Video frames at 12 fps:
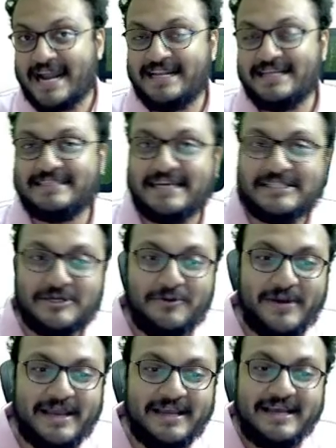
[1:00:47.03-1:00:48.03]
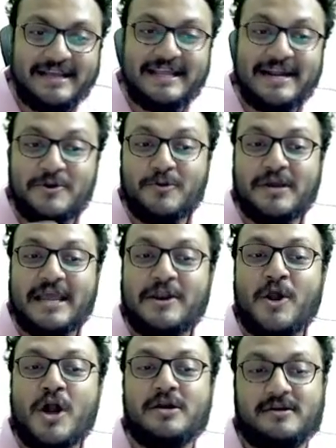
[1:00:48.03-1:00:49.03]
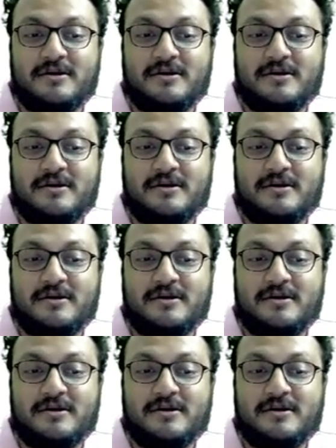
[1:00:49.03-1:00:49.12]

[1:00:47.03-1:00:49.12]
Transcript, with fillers: in such a way that you cannot